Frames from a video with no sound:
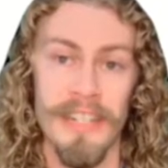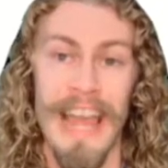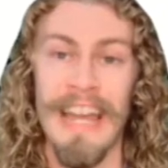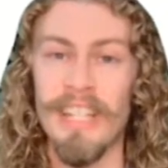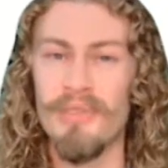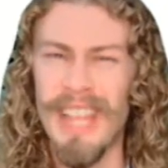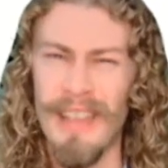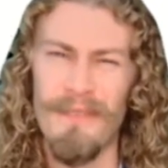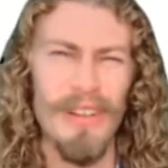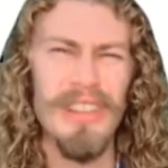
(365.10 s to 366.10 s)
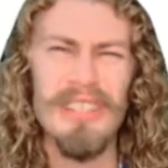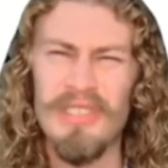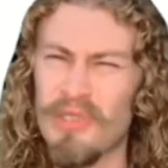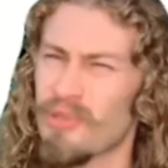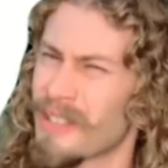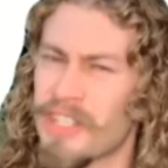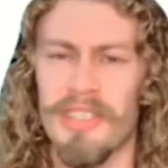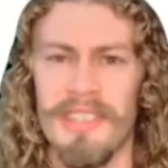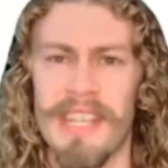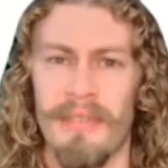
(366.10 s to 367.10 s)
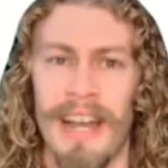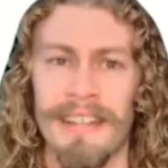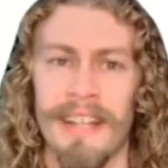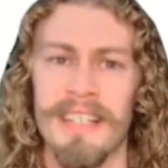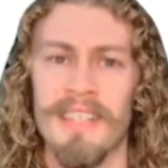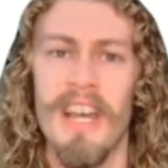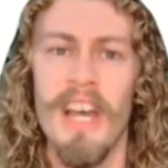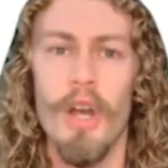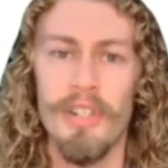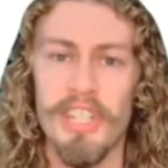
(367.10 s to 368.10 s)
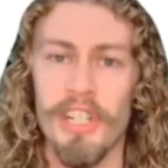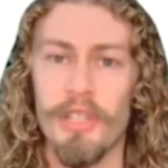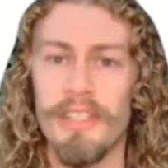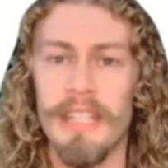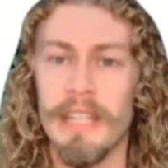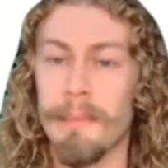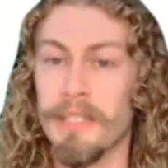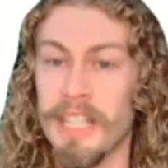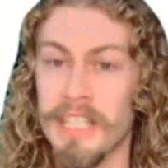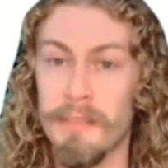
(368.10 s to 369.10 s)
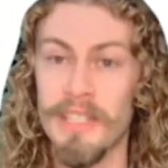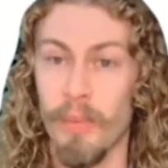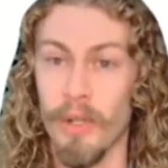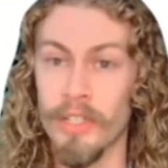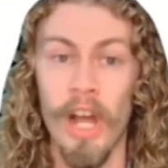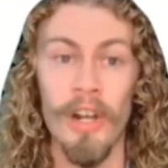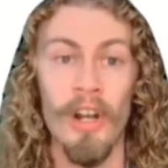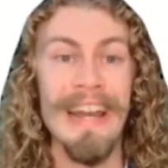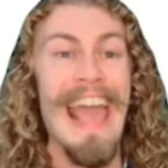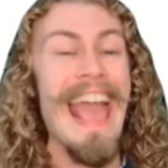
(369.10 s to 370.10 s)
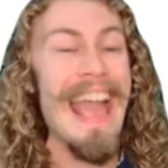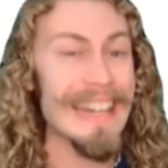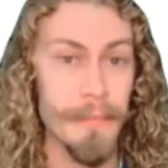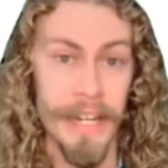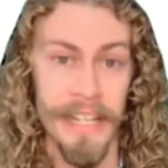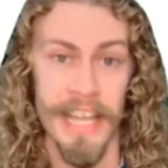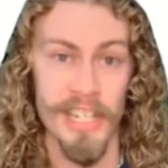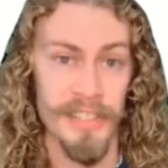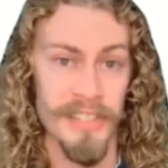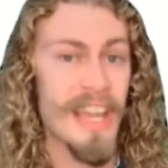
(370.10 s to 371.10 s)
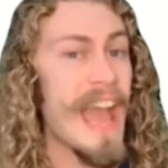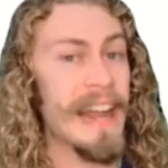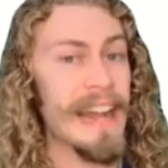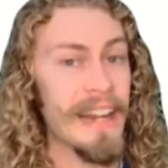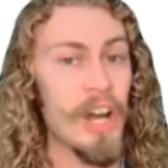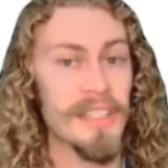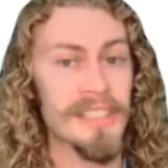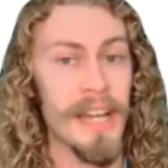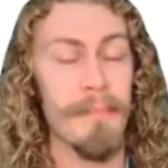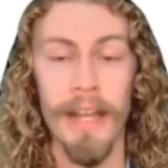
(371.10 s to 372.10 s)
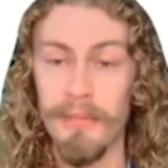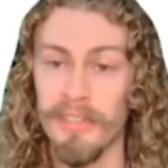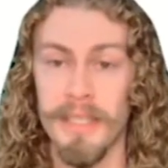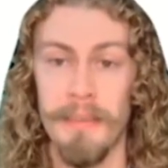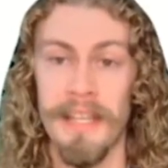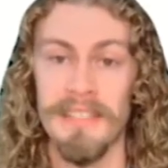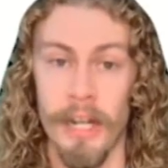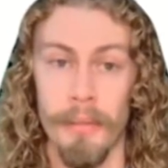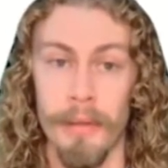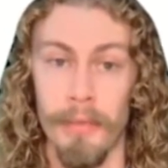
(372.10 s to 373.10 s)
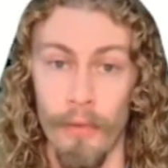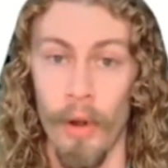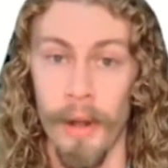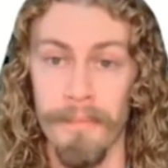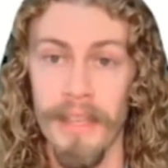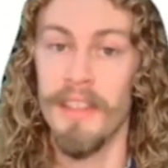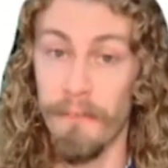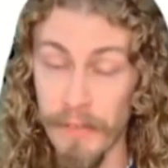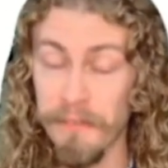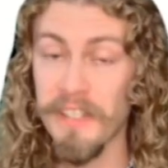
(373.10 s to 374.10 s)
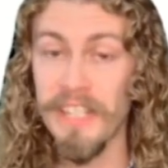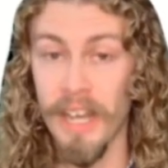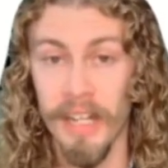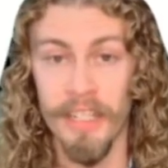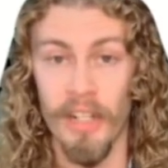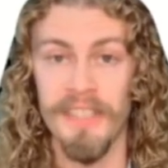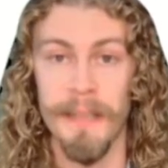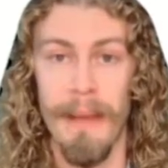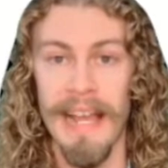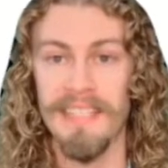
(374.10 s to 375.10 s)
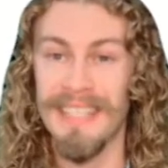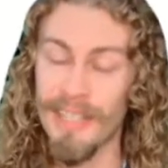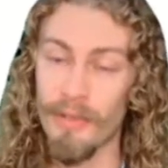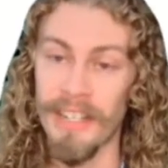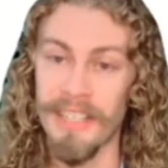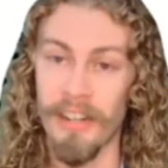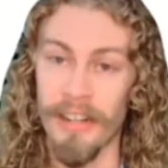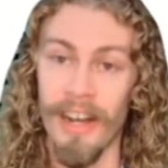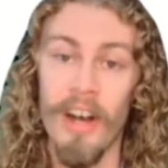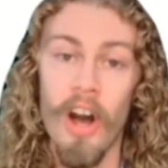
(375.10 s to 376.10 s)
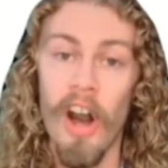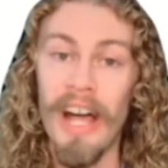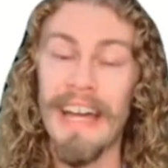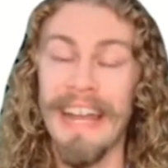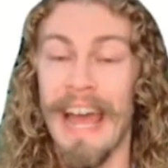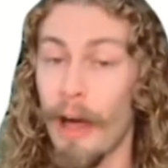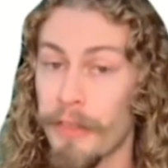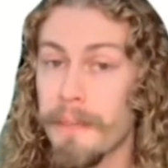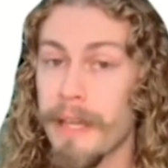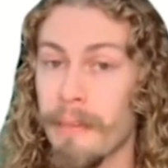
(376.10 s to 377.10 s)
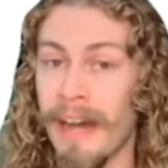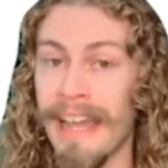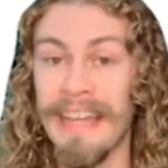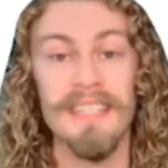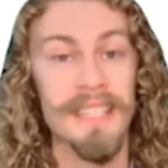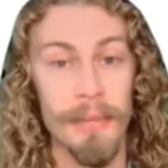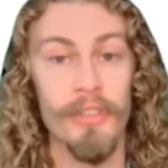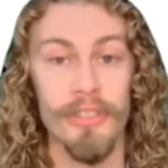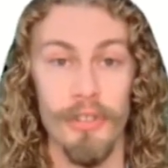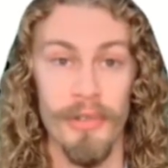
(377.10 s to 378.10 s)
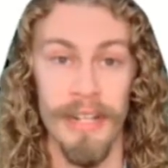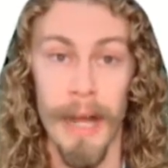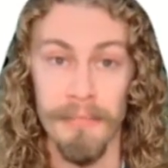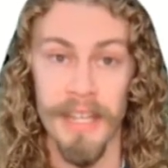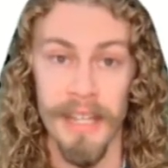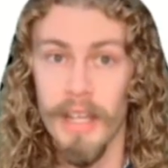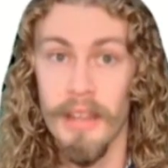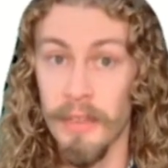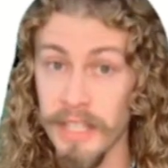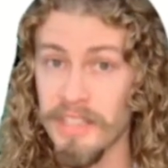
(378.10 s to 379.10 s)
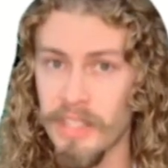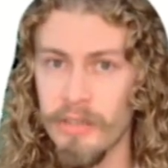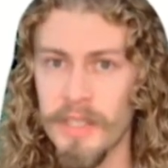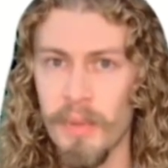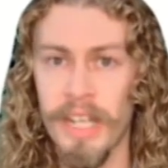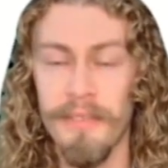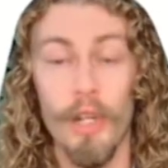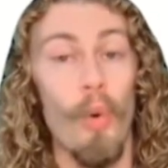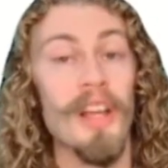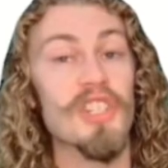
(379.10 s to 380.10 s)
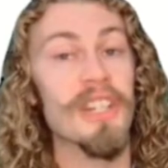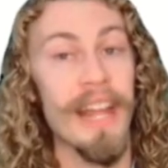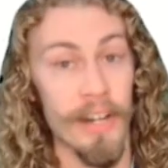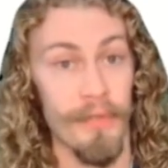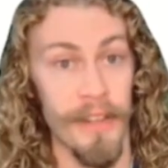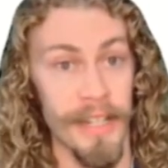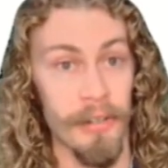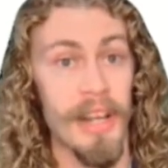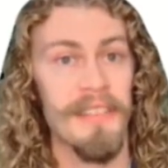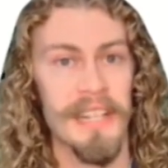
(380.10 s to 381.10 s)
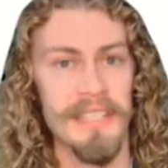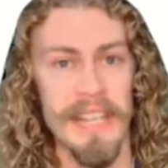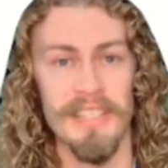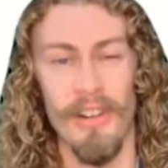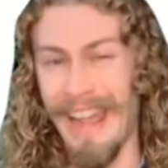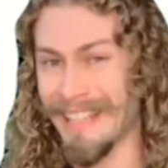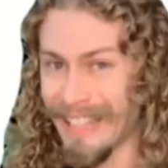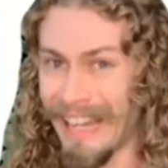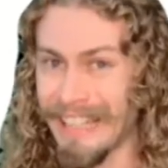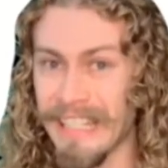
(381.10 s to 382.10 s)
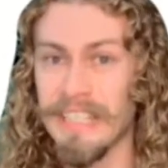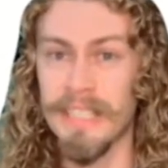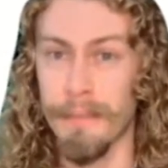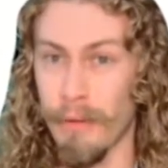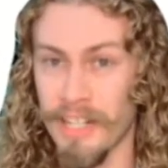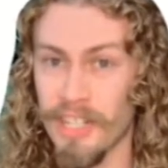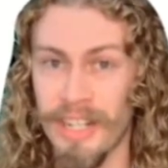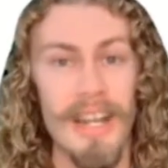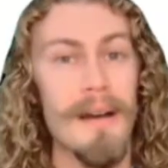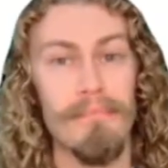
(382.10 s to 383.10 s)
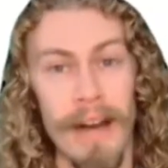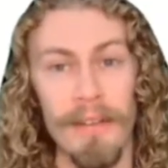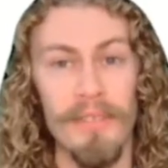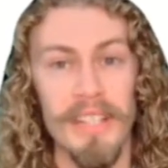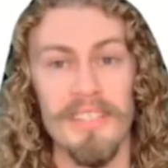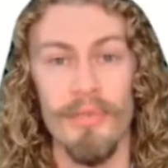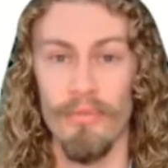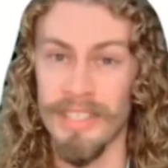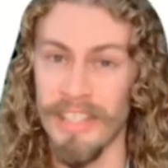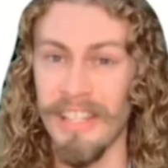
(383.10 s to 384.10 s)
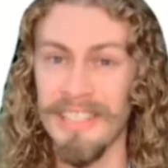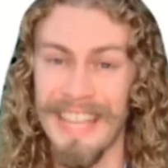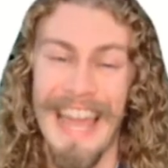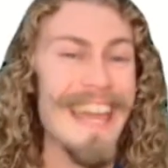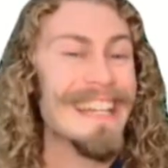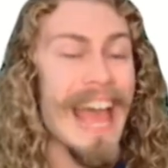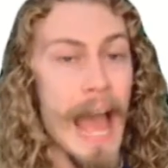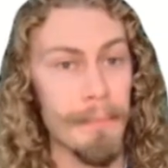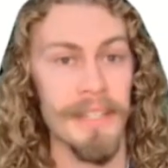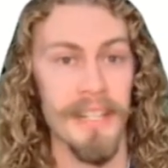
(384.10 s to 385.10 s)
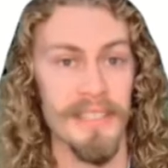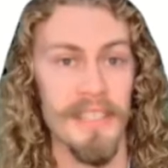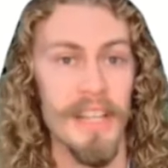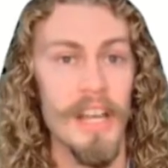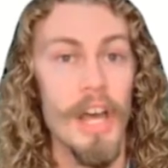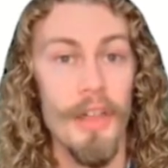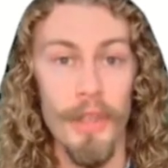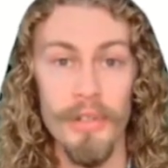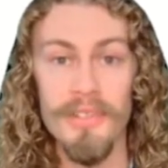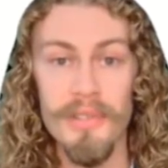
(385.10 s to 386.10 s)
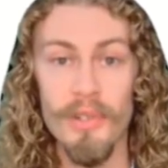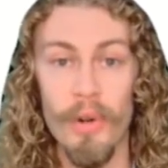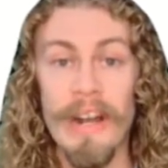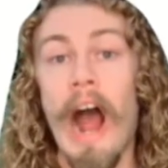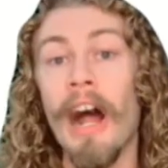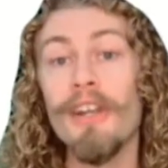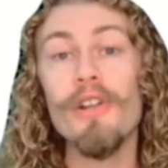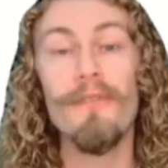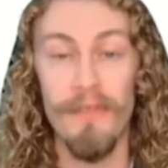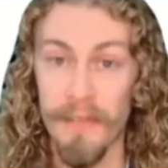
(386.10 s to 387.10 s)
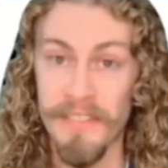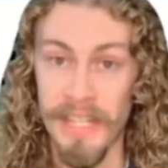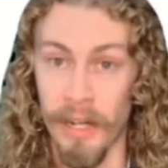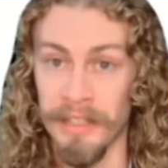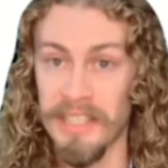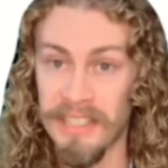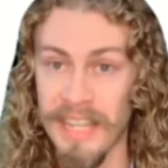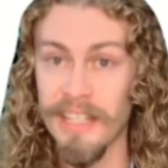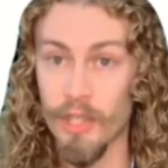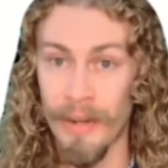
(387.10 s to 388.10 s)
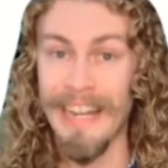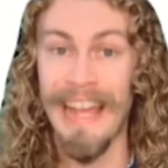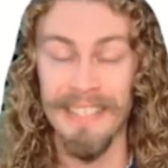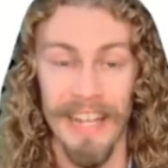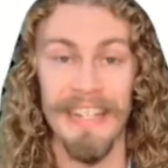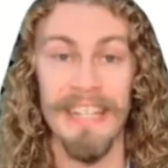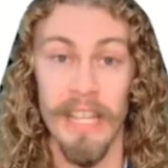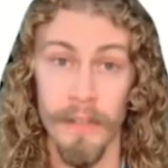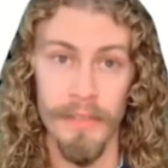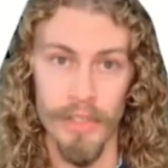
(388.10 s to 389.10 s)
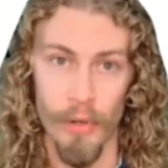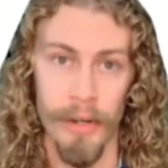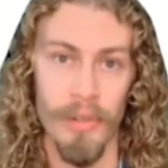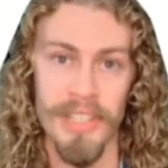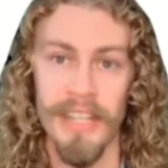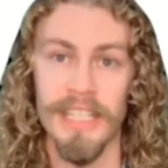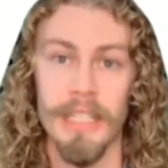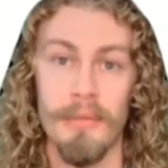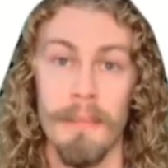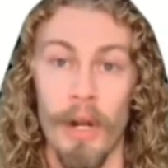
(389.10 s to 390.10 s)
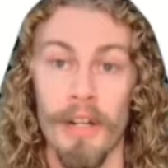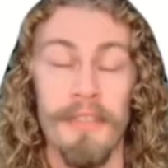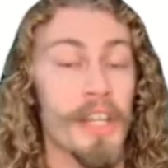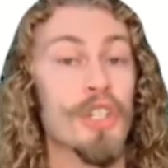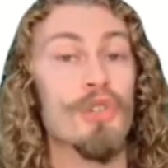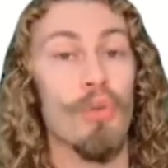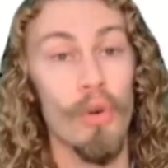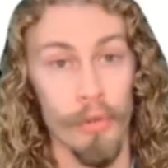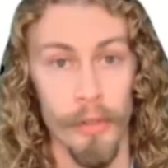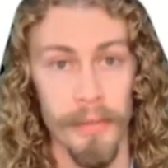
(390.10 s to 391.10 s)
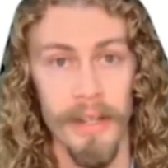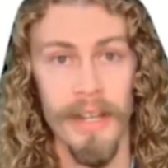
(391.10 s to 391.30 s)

and used a fairly stringent set of guidelines, which included that the participants were not on any medications and had not done mindfulness-based therapy before. The 50 young adults that passed this criteria all had a healthy BMI and similar nutrient uptake. These students were given a questionnaire to fill out that assessed their anxiety, depression, mindfulness, resilience, and happiness. Those who scored under 50 on the State Trait Anxiety Inventory were selected to be part of the control group.